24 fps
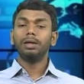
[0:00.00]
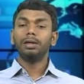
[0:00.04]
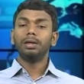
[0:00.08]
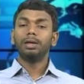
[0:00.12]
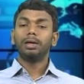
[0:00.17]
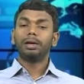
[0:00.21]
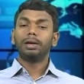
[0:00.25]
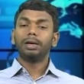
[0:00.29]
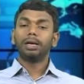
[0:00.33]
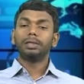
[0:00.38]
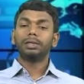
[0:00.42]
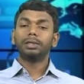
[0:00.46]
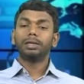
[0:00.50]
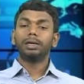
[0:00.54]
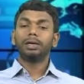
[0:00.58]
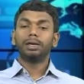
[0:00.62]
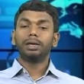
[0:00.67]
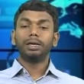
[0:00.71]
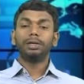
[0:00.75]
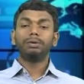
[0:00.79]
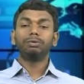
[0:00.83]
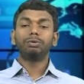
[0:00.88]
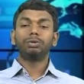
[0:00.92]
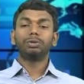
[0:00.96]
rather
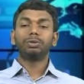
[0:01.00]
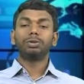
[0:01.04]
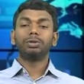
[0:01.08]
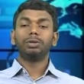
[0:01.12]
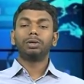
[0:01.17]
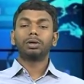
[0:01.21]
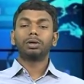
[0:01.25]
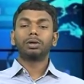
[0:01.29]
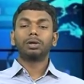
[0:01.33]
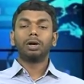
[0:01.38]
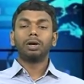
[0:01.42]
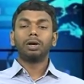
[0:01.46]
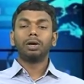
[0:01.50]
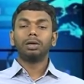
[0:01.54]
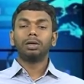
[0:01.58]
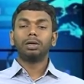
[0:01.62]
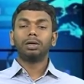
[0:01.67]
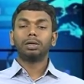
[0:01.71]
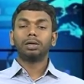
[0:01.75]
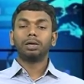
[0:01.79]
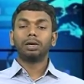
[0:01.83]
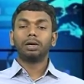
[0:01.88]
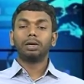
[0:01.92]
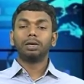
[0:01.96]
it would
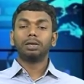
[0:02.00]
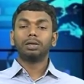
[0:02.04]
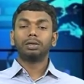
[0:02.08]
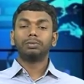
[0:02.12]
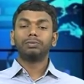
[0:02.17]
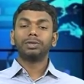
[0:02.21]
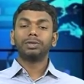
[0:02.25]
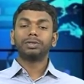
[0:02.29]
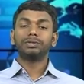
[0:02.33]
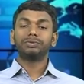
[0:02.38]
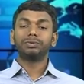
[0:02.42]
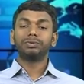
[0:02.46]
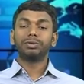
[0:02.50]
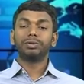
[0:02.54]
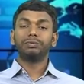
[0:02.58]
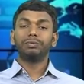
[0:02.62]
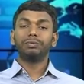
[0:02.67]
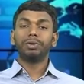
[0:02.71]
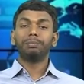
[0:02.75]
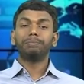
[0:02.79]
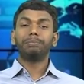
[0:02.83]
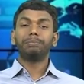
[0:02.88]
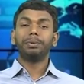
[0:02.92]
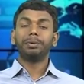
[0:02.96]
a crawler will
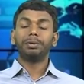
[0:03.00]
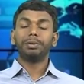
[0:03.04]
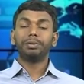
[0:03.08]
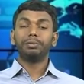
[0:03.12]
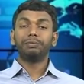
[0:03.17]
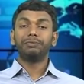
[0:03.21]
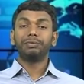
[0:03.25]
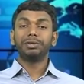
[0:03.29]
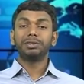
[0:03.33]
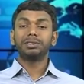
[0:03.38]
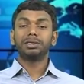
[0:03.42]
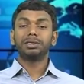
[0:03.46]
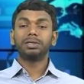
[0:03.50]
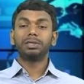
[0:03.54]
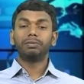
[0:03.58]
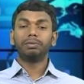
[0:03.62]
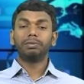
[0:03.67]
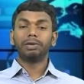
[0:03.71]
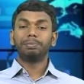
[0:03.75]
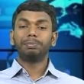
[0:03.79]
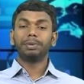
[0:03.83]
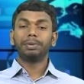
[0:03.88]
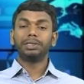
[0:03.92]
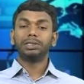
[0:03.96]
visit the
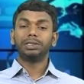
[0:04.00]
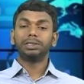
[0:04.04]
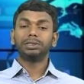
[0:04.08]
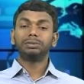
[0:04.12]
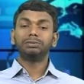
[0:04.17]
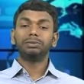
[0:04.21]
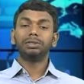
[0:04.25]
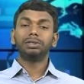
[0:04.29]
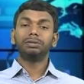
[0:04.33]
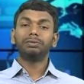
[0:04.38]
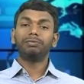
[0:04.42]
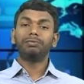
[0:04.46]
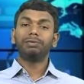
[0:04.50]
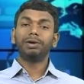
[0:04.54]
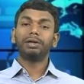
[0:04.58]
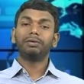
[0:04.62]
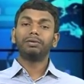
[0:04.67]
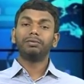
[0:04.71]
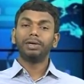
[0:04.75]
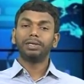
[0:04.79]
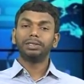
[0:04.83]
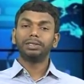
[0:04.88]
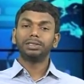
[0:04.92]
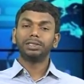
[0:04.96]
web pages with
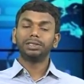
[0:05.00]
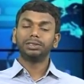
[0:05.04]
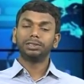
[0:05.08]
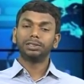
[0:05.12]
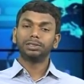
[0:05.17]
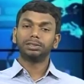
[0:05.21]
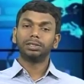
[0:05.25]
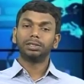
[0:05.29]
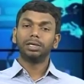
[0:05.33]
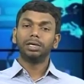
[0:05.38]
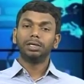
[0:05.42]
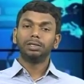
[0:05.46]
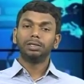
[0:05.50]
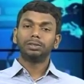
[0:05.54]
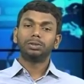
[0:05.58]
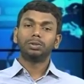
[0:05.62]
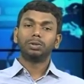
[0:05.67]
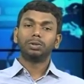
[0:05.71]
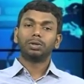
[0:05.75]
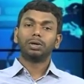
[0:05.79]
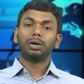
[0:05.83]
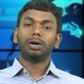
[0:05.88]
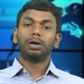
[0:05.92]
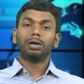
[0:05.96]
frequent changes.
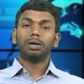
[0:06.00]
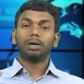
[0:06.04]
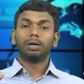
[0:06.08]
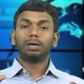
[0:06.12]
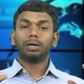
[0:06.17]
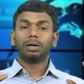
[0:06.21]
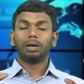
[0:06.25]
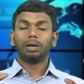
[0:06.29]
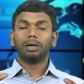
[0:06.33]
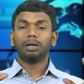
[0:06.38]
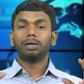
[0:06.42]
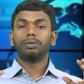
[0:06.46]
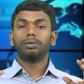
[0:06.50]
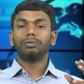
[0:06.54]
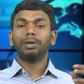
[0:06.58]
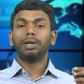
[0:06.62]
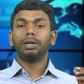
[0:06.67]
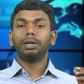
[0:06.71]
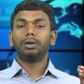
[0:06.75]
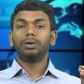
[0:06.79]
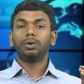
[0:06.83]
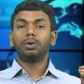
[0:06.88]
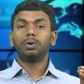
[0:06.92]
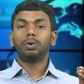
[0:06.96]
So crawler will
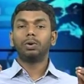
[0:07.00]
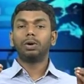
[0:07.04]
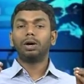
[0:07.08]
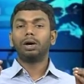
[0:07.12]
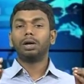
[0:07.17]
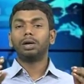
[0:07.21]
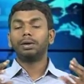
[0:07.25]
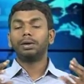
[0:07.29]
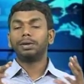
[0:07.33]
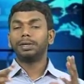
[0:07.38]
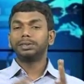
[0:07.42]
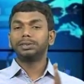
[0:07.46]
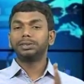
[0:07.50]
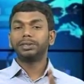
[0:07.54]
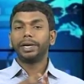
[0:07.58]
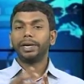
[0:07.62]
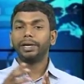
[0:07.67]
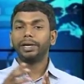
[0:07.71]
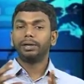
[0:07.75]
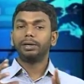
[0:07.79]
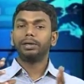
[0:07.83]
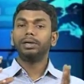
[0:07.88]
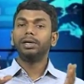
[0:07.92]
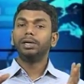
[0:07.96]
know or
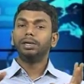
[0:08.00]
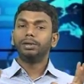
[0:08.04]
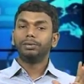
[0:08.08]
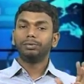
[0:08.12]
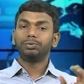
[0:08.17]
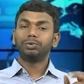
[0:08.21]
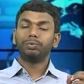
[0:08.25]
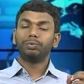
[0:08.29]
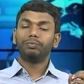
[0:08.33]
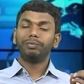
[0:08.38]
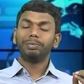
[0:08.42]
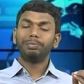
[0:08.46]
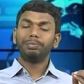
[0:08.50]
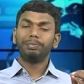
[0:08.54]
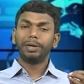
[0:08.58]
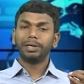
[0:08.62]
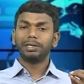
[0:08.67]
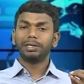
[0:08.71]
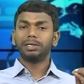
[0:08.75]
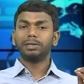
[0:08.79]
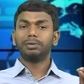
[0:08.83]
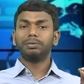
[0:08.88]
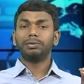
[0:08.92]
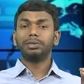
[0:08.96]
decide, so
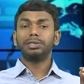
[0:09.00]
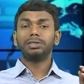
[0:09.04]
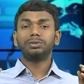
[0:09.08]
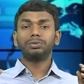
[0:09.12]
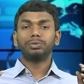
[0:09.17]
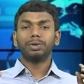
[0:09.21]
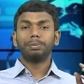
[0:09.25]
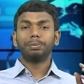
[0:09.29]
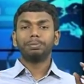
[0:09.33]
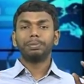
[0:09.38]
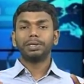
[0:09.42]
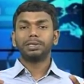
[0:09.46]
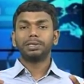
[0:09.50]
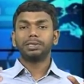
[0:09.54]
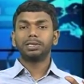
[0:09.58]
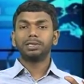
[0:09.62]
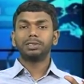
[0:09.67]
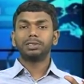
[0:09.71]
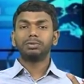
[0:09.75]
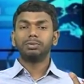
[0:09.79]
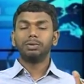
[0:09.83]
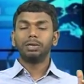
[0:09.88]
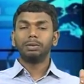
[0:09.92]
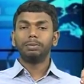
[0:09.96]
which web
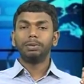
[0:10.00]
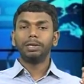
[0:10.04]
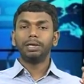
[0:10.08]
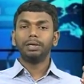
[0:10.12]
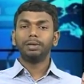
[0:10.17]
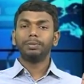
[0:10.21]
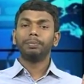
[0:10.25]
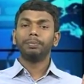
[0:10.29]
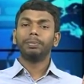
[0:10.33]
pages will be